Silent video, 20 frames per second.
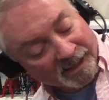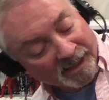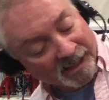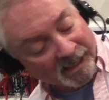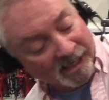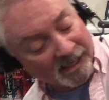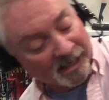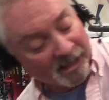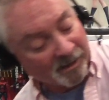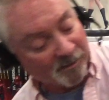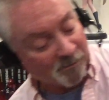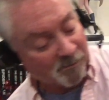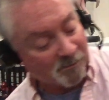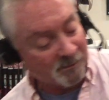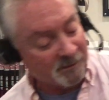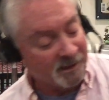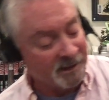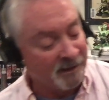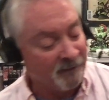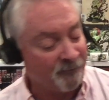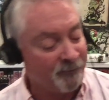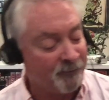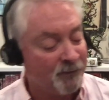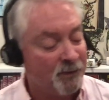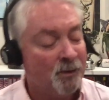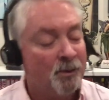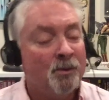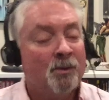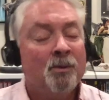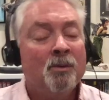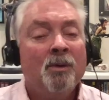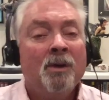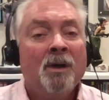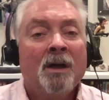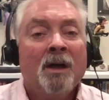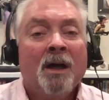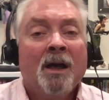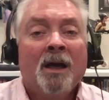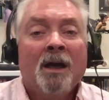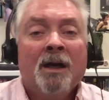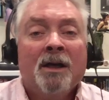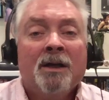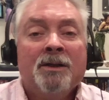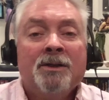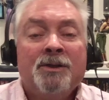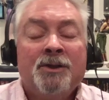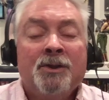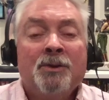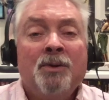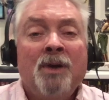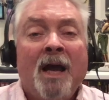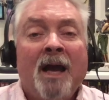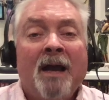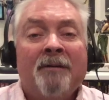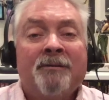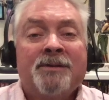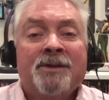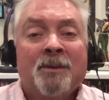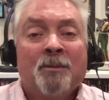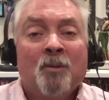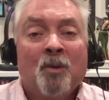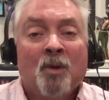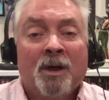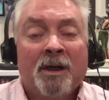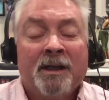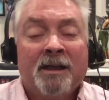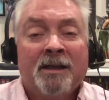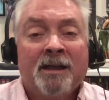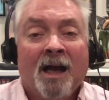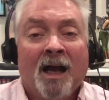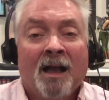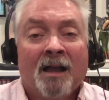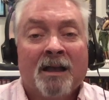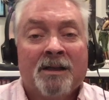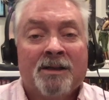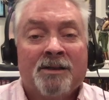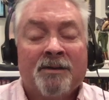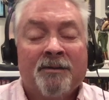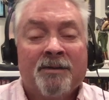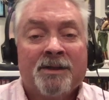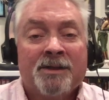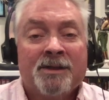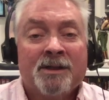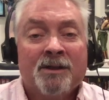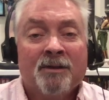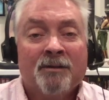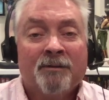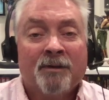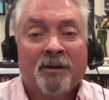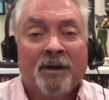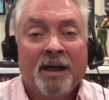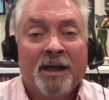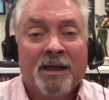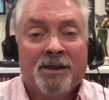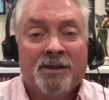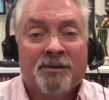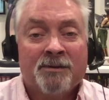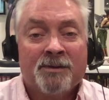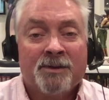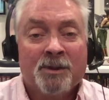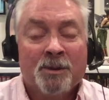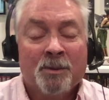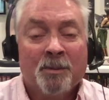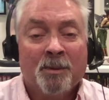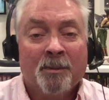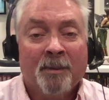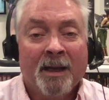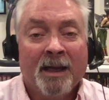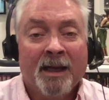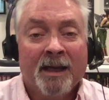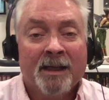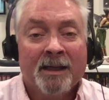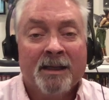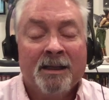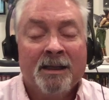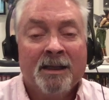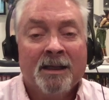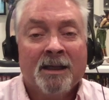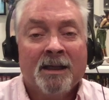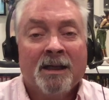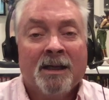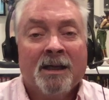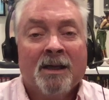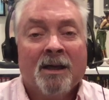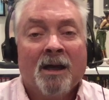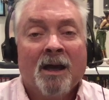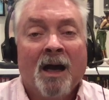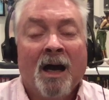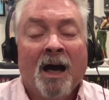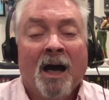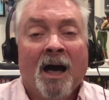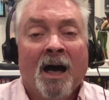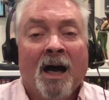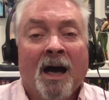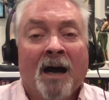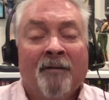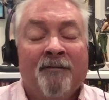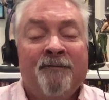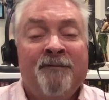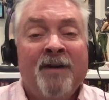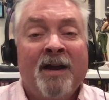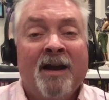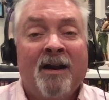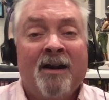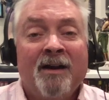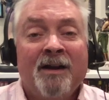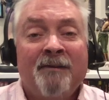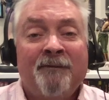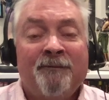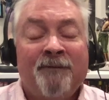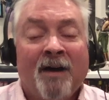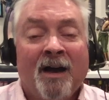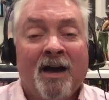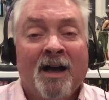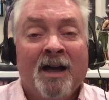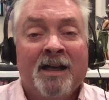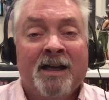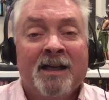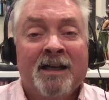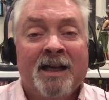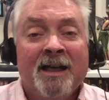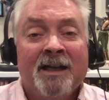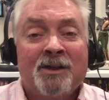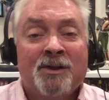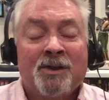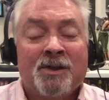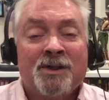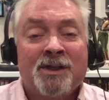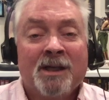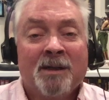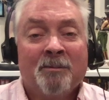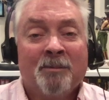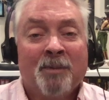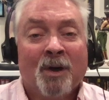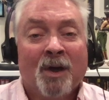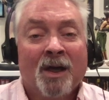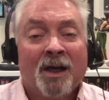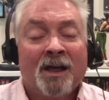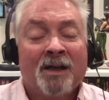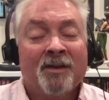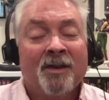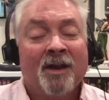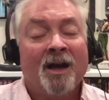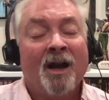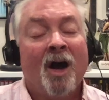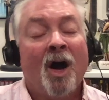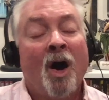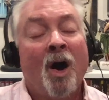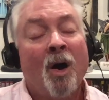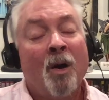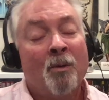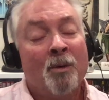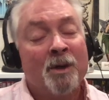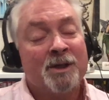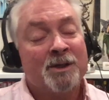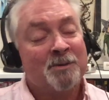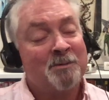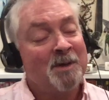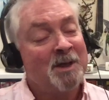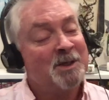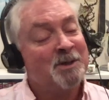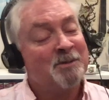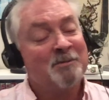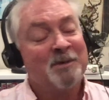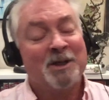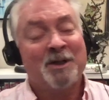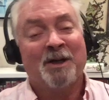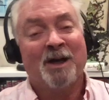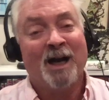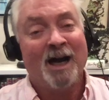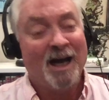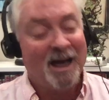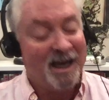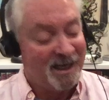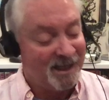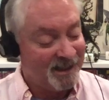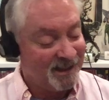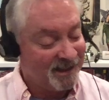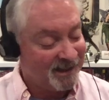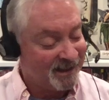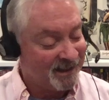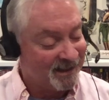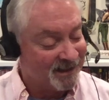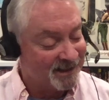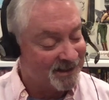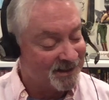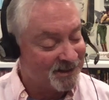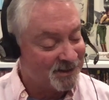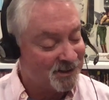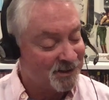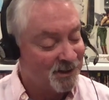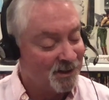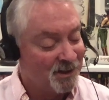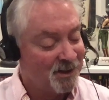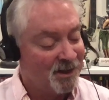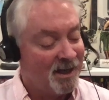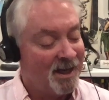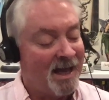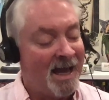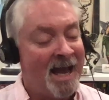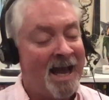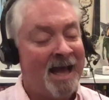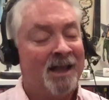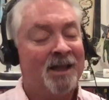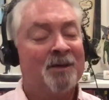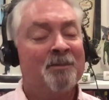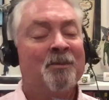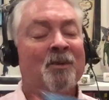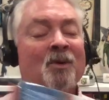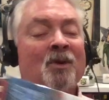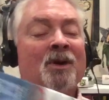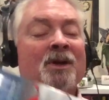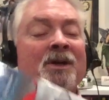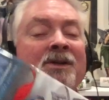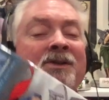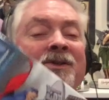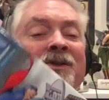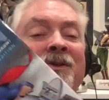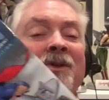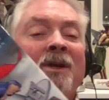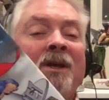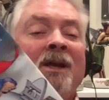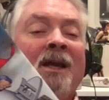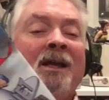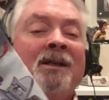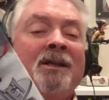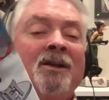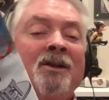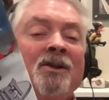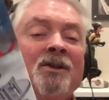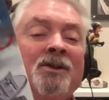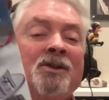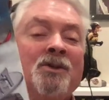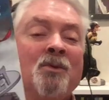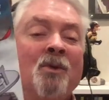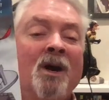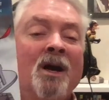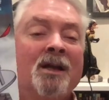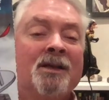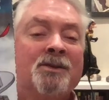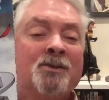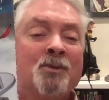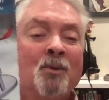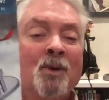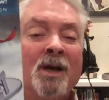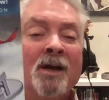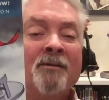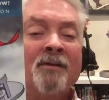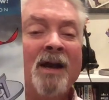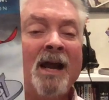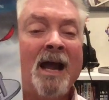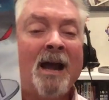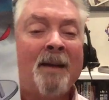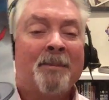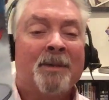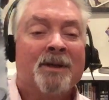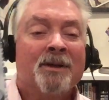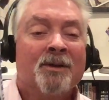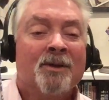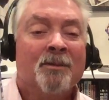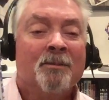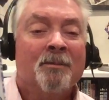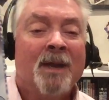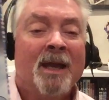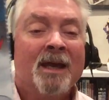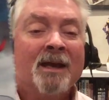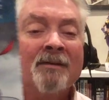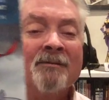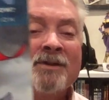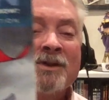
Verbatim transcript: Um, if you do have some working knowledge of the Silver Age of Superman, Uh, a very fun and interesting book that always makes me cry is Alan Moore's and Kurt Swan's Whatever Happened to the Man of